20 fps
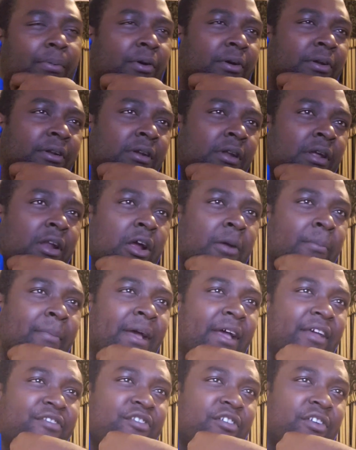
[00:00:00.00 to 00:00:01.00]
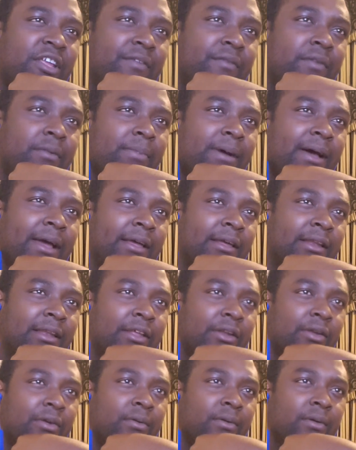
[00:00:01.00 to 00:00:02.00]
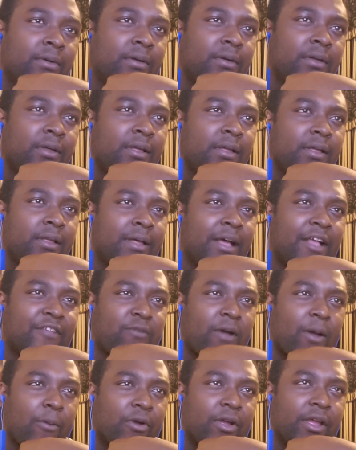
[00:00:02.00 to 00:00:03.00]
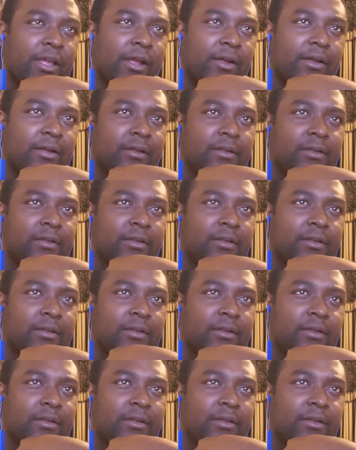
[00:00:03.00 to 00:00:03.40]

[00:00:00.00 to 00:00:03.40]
burden on our master, even by a little. That's why we're here.